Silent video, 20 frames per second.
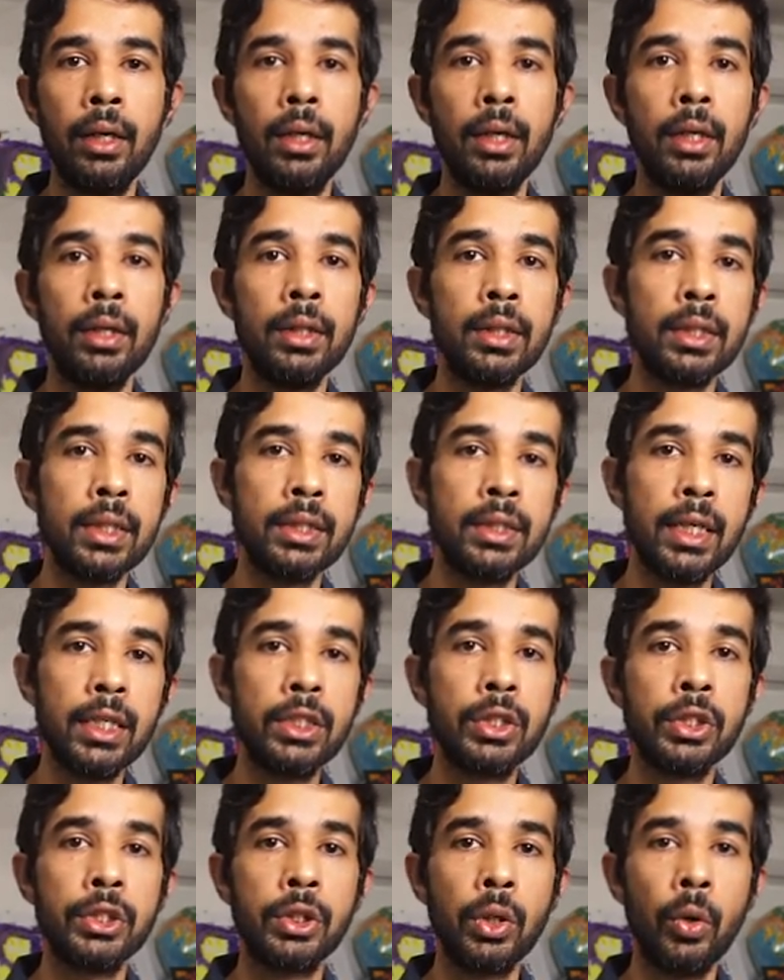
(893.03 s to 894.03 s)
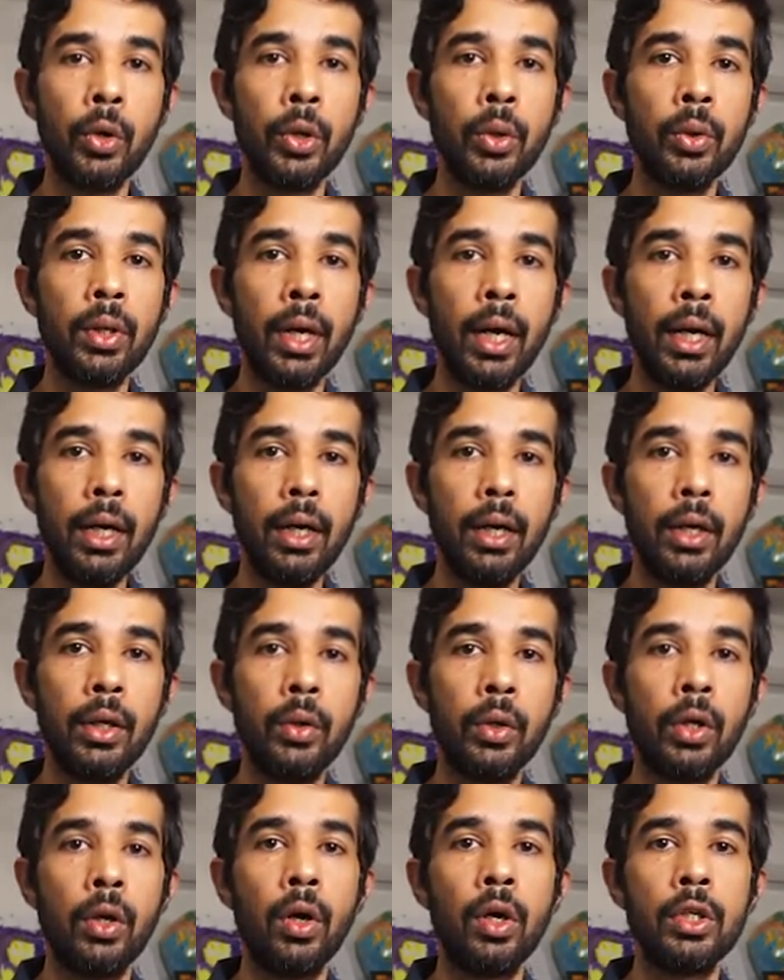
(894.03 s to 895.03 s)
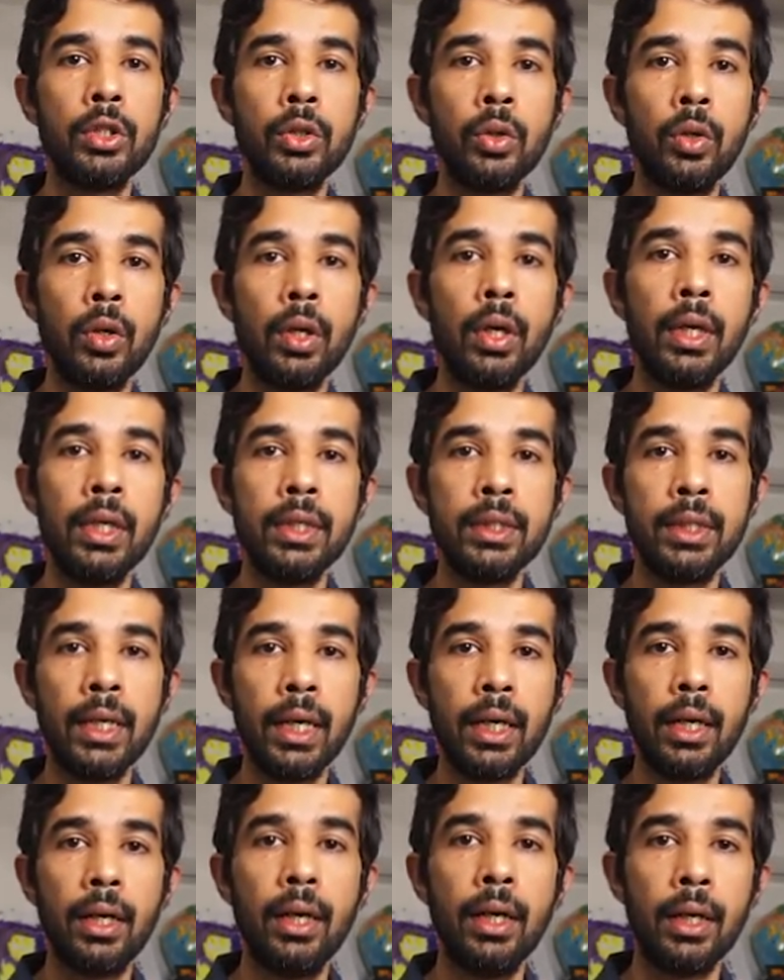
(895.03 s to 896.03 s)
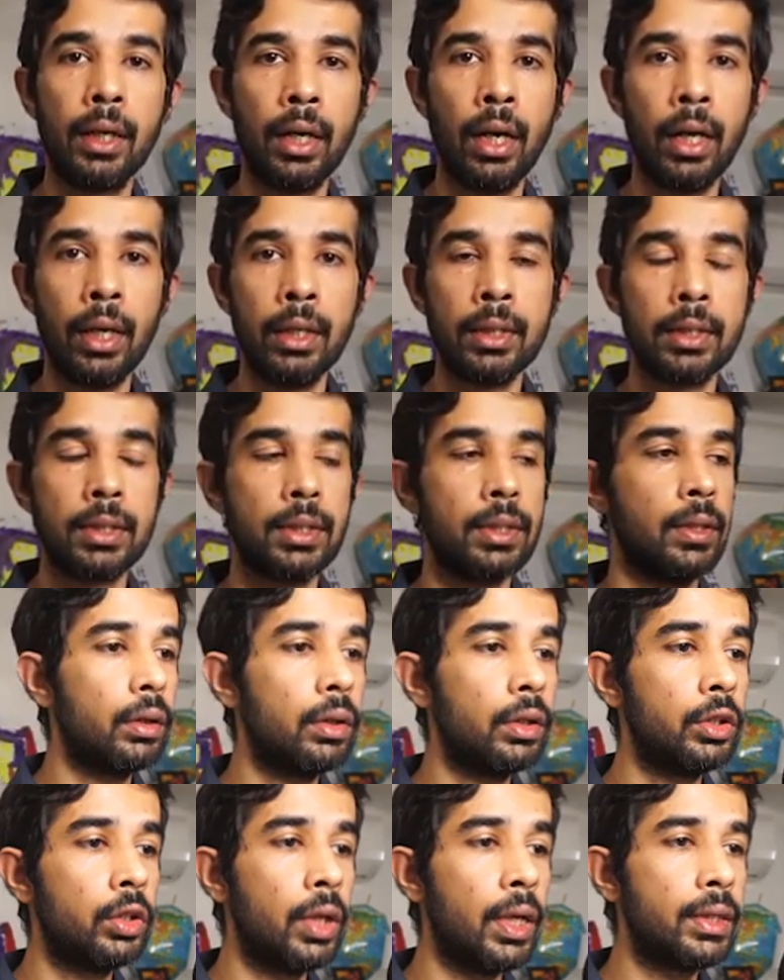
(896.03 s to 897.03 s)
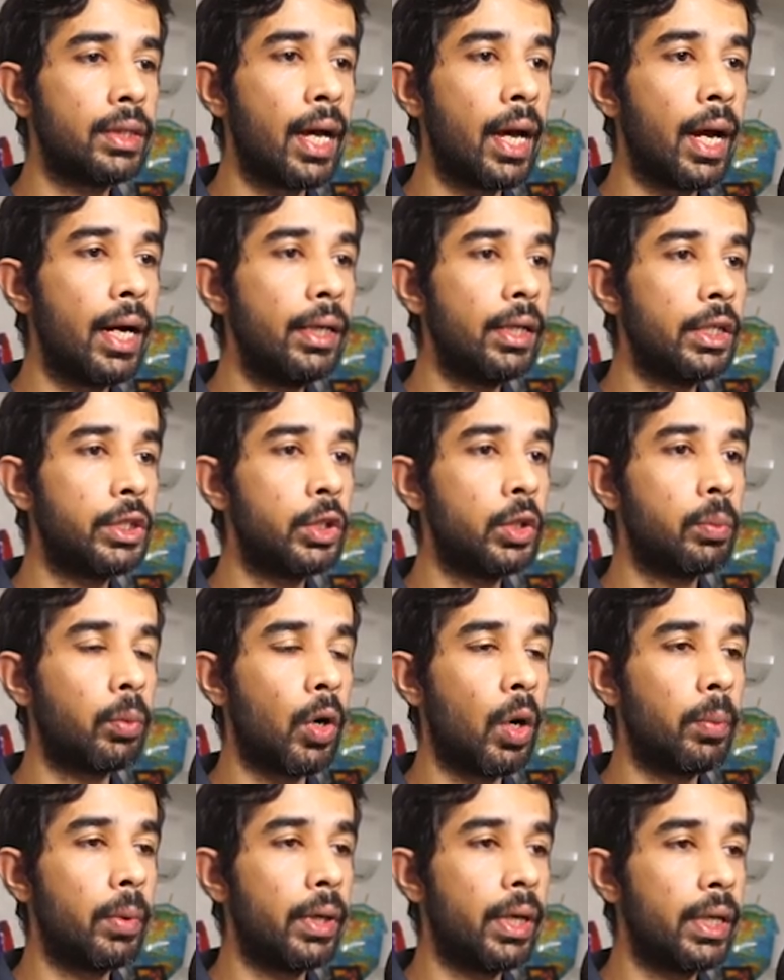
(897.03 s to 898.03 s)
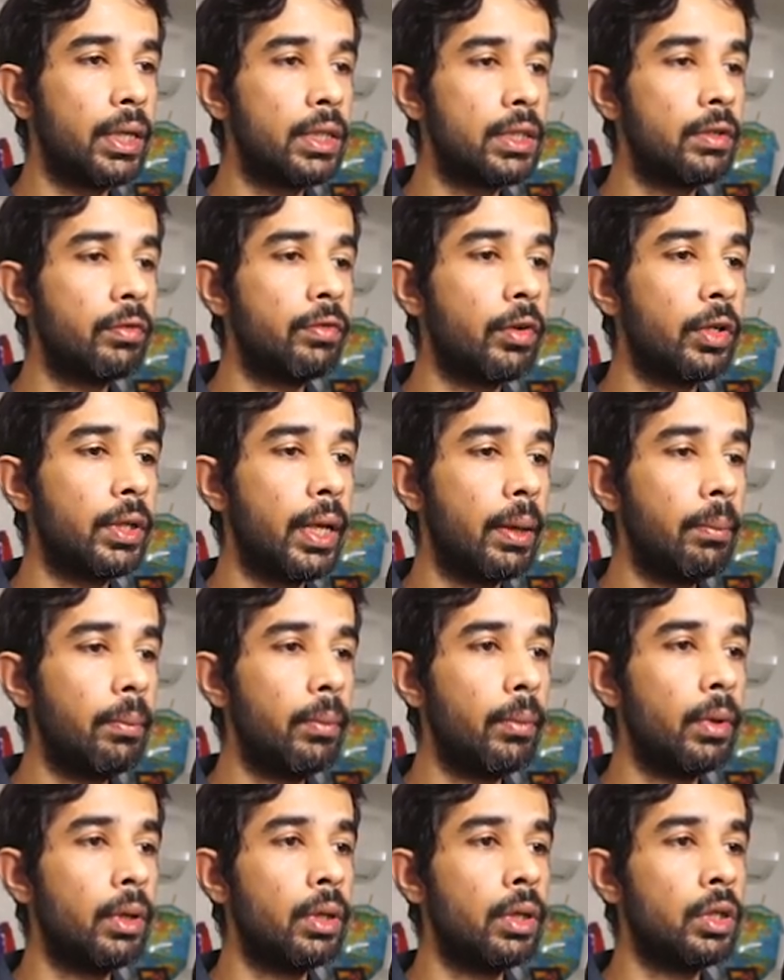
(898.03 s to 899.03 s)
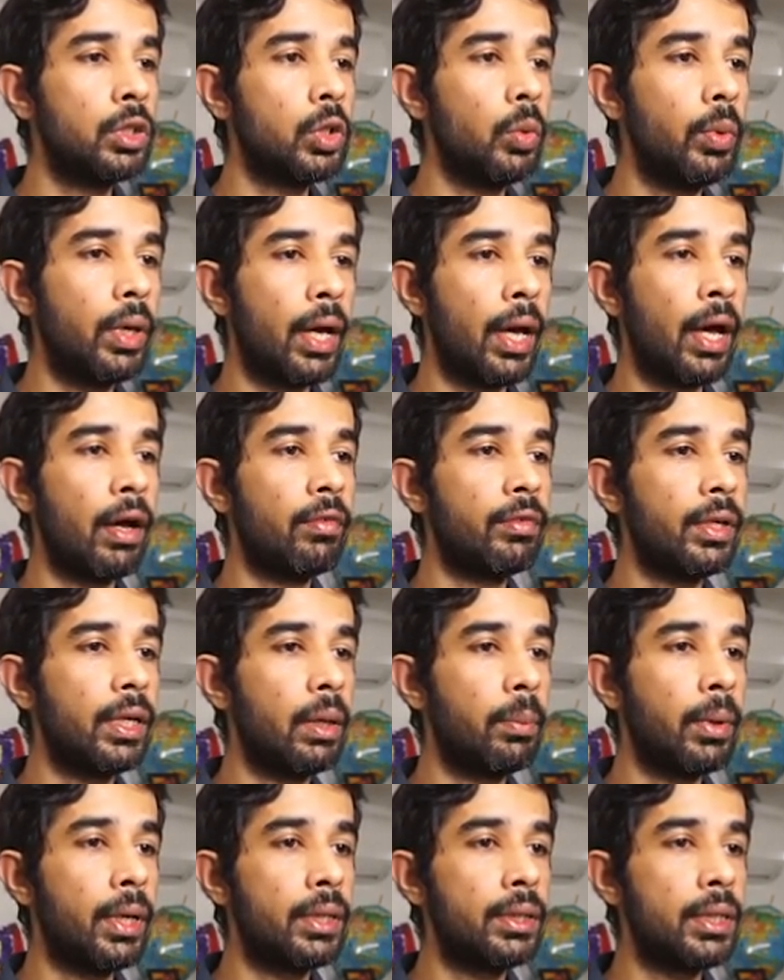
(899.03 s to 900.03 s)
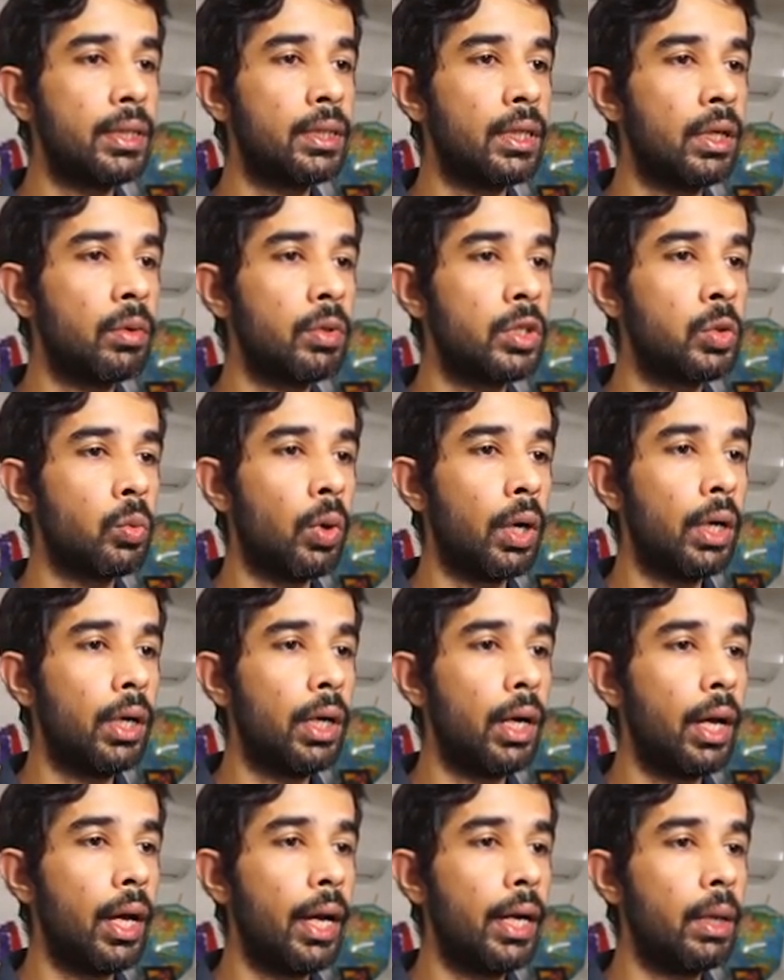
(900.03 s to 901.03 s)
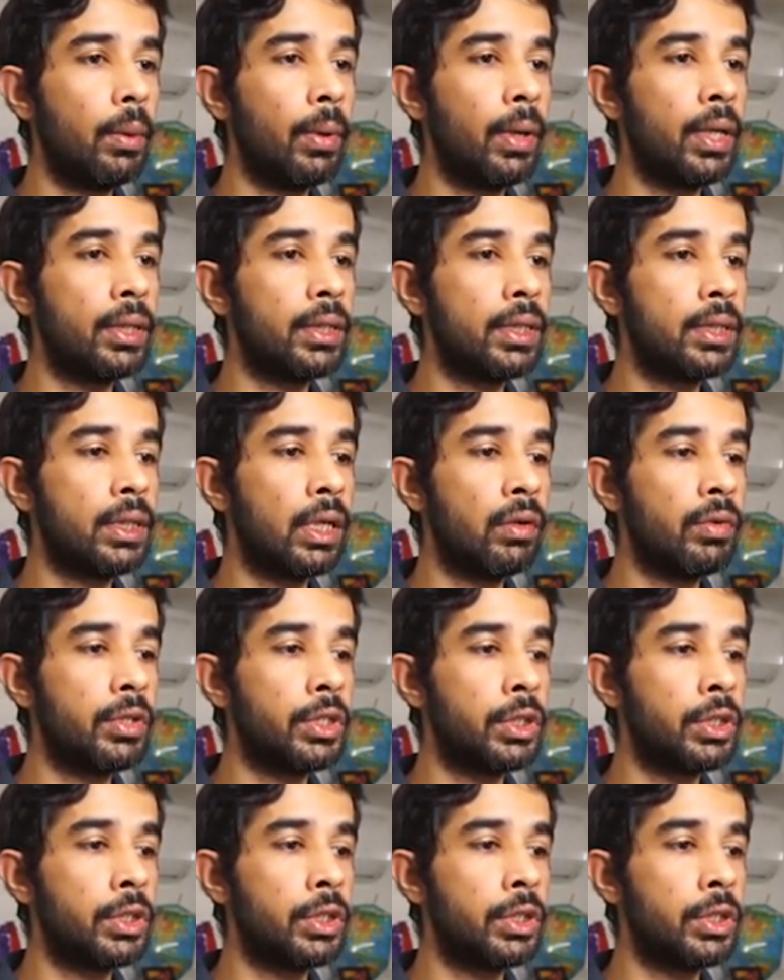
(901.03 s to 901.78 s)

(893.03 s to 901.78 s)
This is just to show you that you can also inject a class. So let's add the two properties for them. So we have the dependency service 1 and dependency service